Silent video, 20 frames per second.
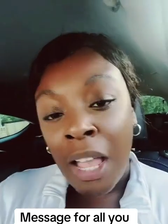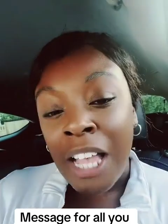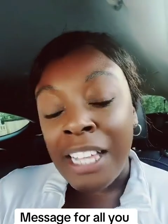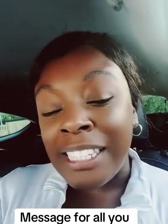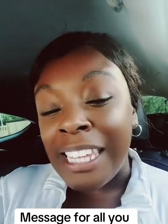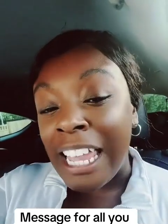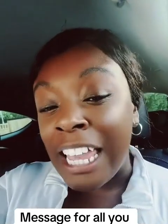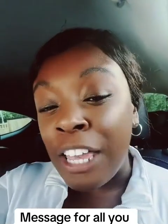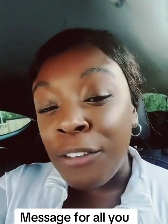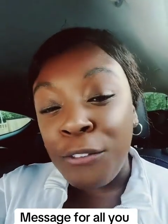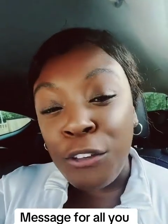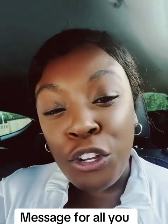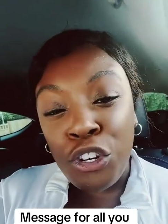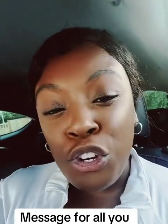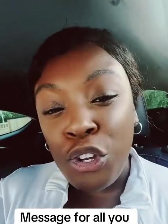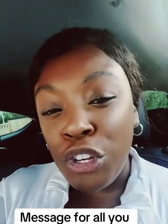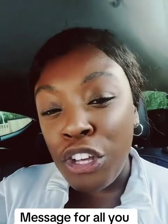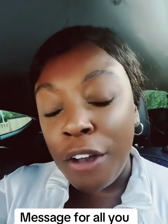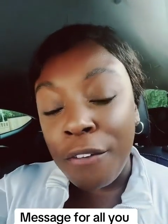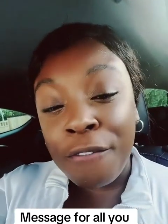So if you
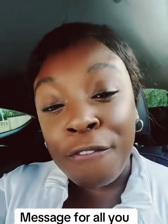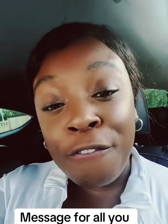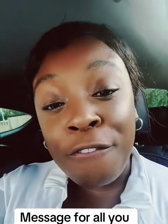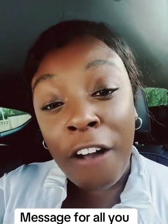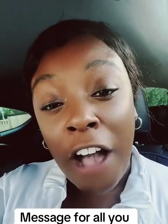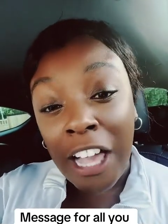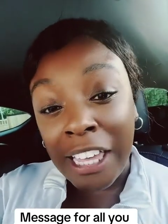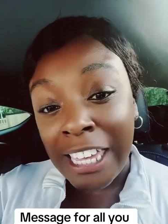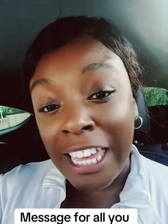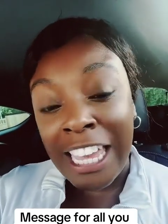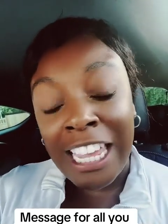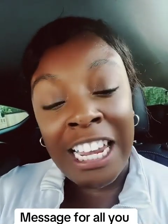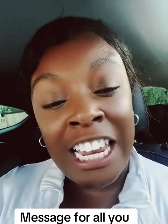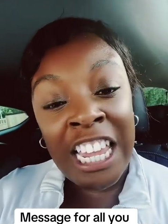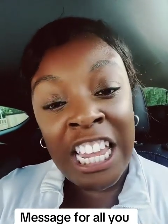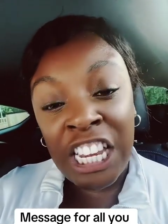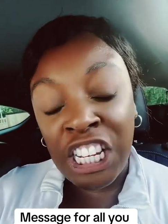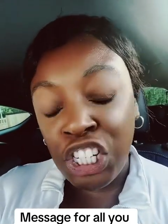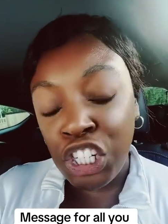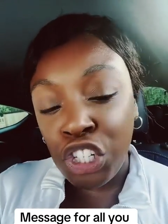knew your fucking
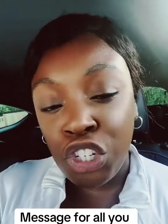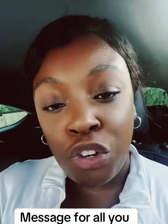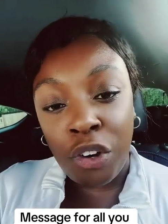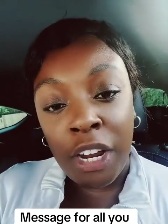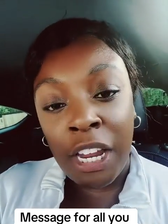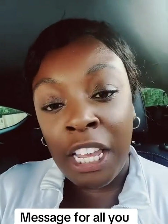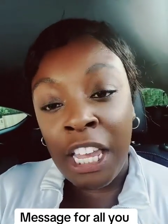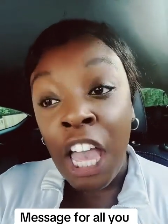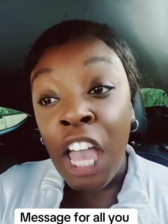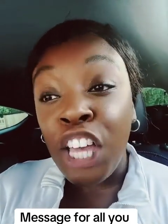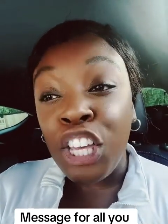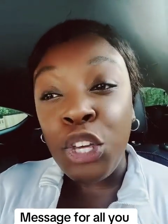history,